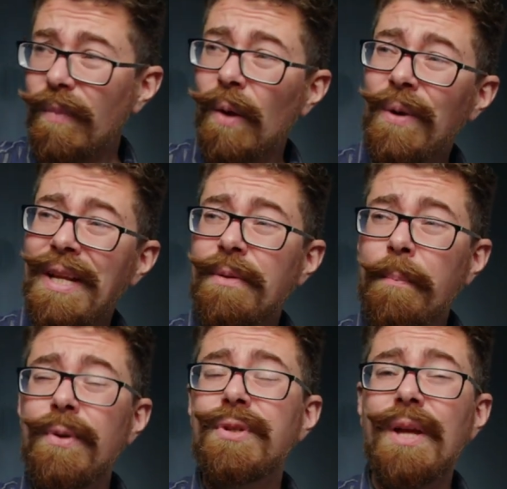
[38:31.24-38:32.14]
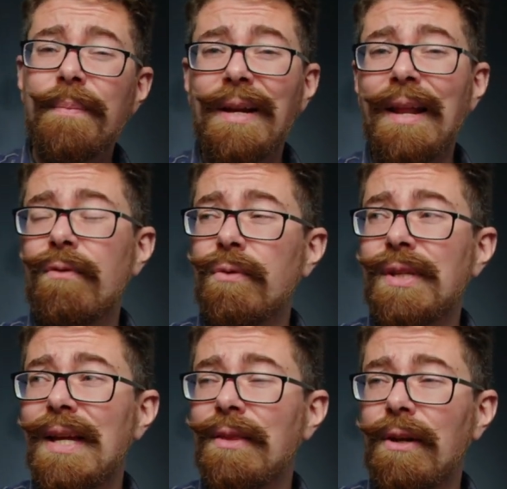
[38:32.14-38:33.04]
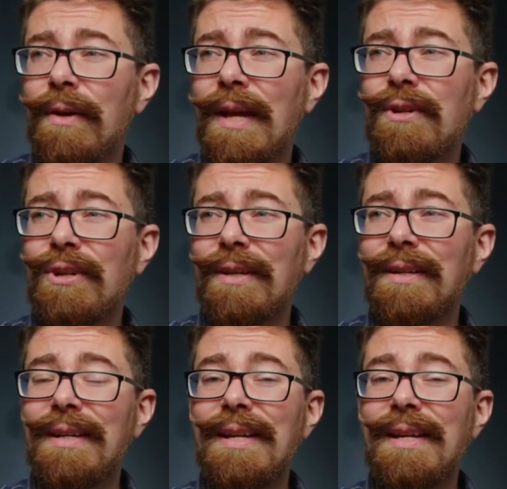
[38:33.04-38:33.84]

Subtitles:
we need to boost up the levels in the location.